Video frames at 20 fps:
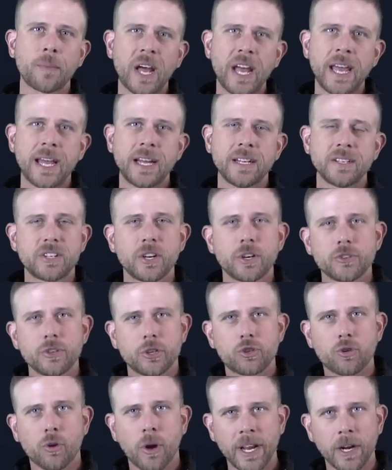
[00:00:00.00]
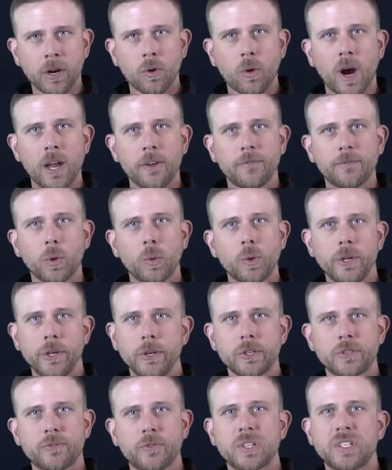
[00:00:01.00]
in my hands here is a trainer rifle we
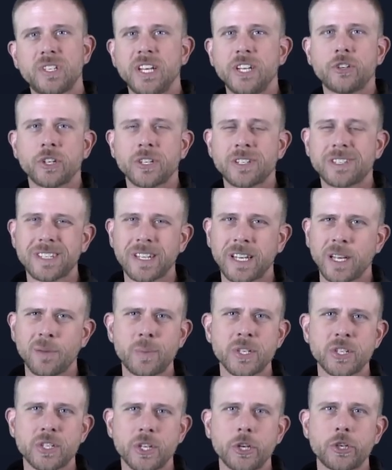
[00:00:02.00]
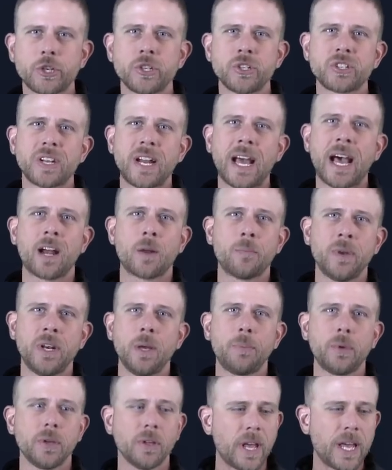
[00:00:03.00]
use for teaching sling positions and how to
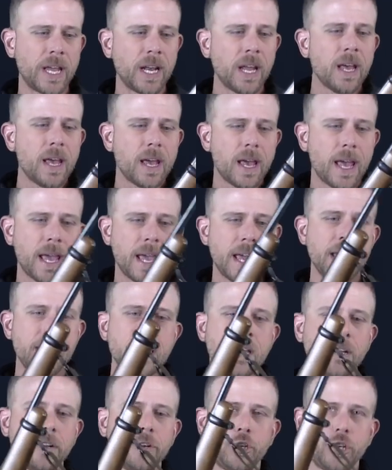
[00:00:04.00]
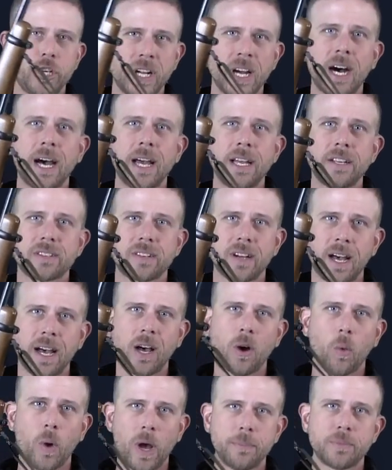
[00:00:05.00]
manipulate a
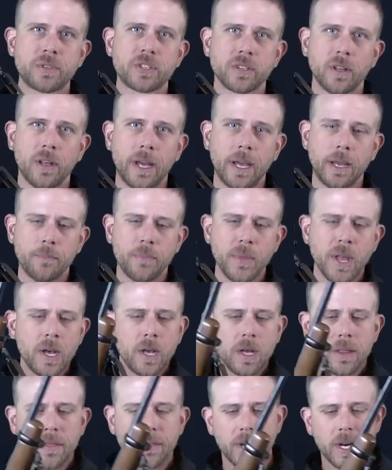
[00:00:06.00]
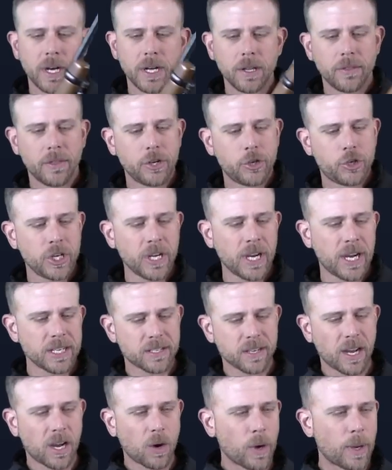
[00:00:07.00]
GI-style web sling. The
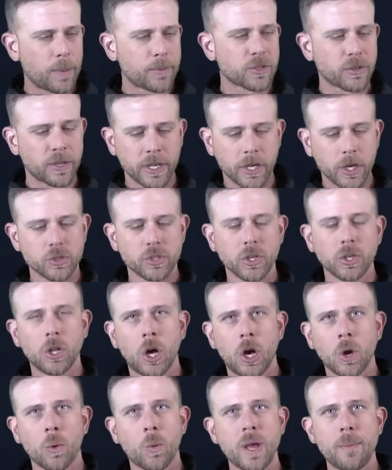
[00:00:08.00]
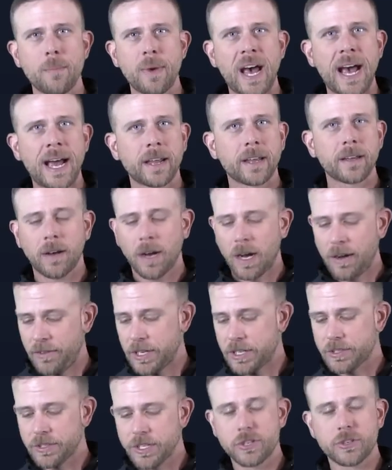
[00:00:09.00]
GI-style web sling goes a long way back,
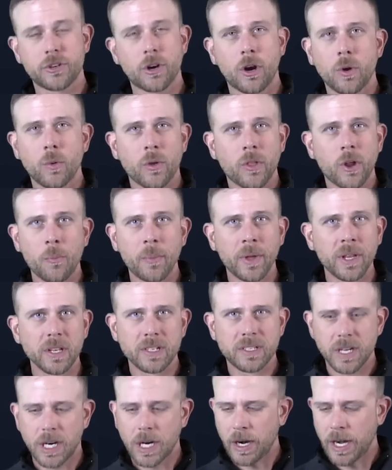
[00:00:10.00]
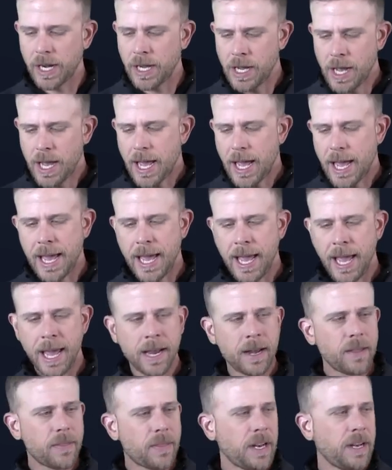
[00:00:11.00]
obviously started with our military,
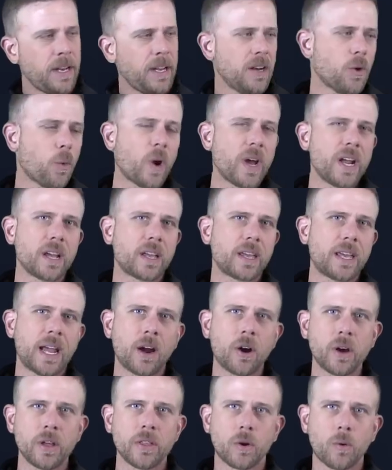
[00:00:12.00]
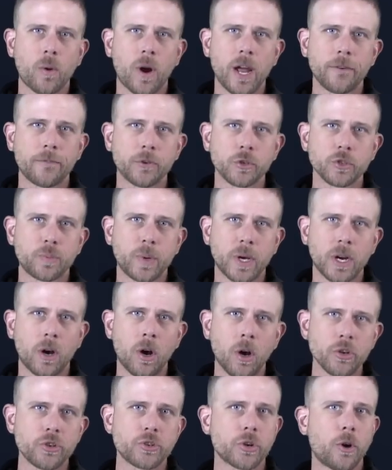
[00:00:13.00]
and they needed a way to carry their rifles, but
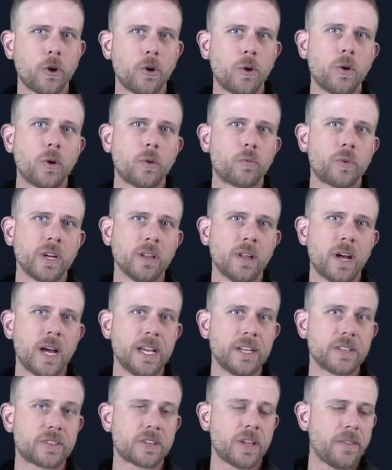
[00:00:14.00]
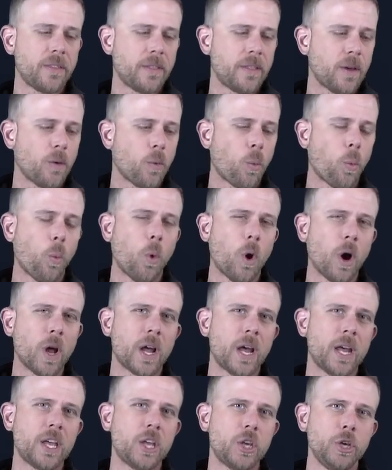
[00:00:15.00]
also realized
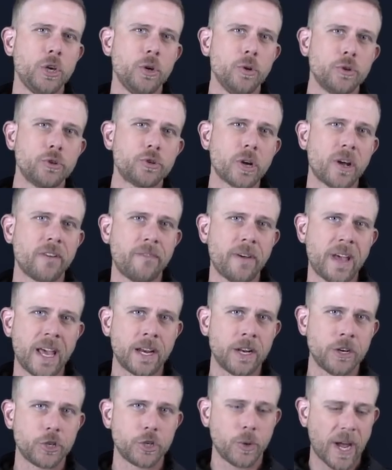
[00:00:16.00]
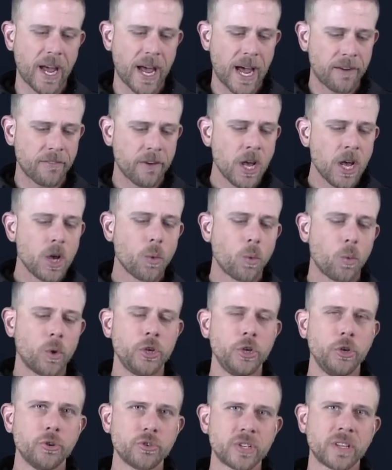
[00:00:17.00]
what a huge advantage you have
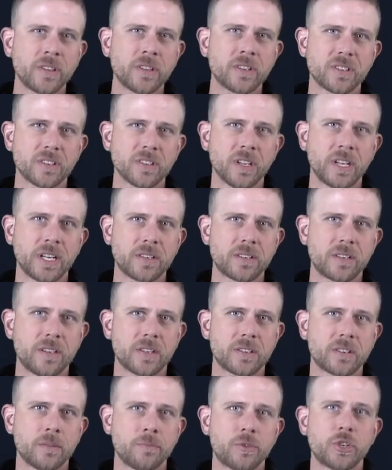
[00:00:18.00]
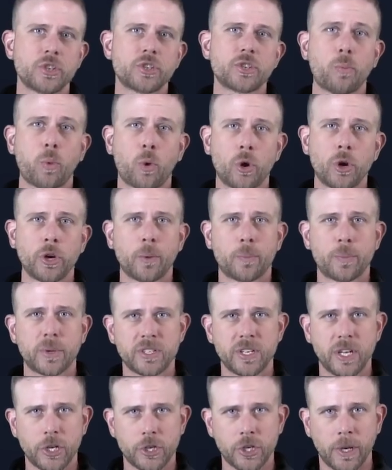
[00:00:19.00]
when using the sling system to support your
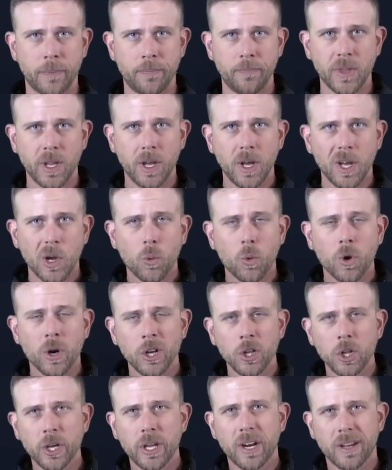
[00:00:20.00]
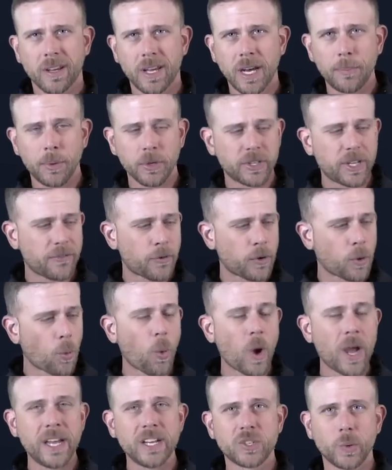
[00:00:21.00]
position. We're going to look at a couple different
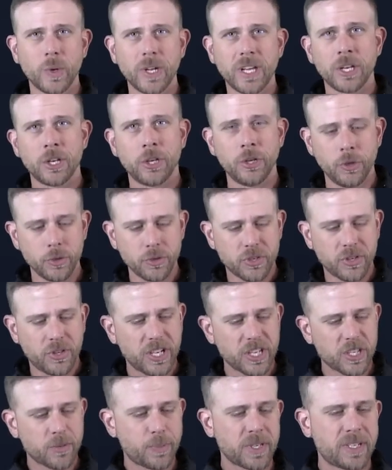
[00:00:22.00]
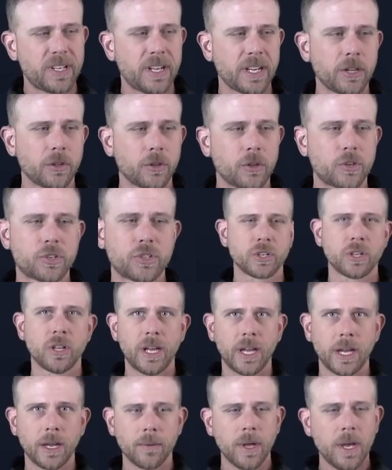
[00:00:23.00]
ways we can use this particular
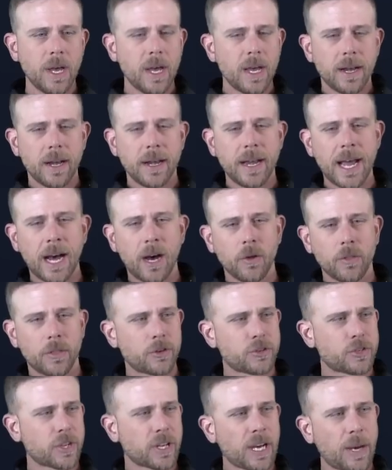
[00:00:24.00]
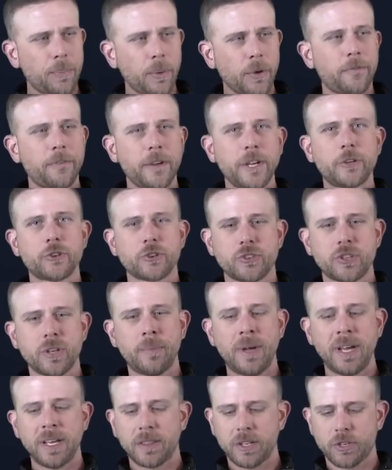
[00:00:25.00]
sling. Now, there's a couple features that
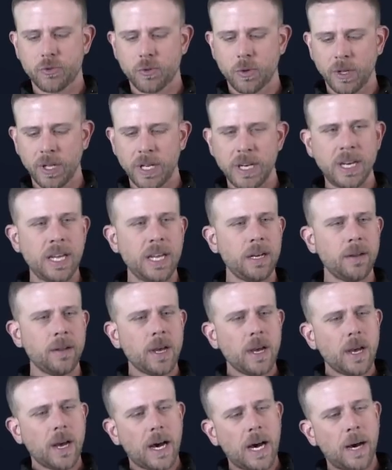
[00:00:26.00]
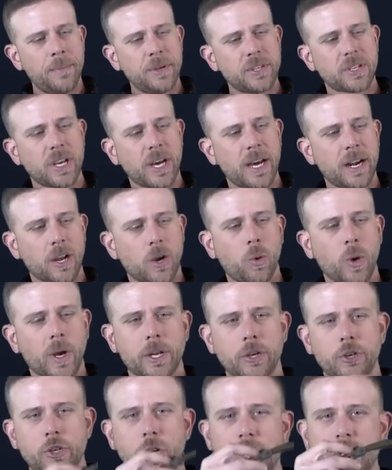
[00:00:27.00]
make this really neat. It's got a
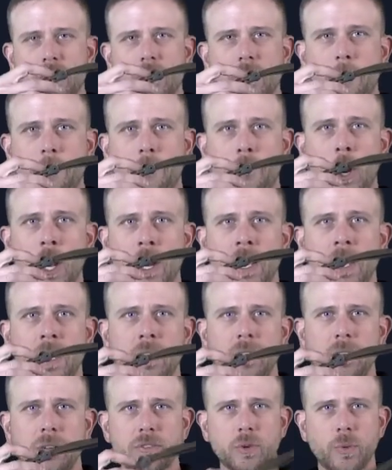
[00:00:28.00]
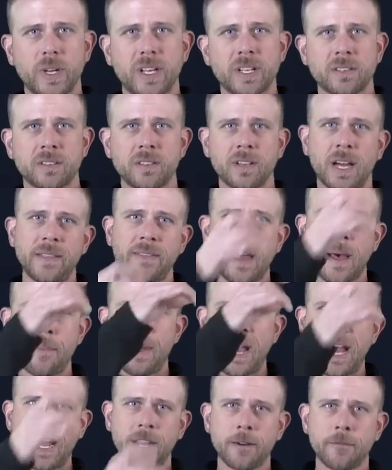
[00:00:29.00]
quick adjust front end, so we can slide that
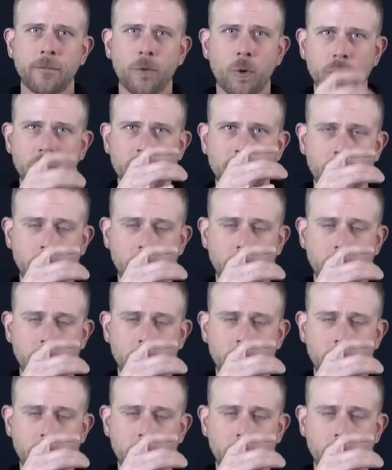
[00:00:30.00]
back and forth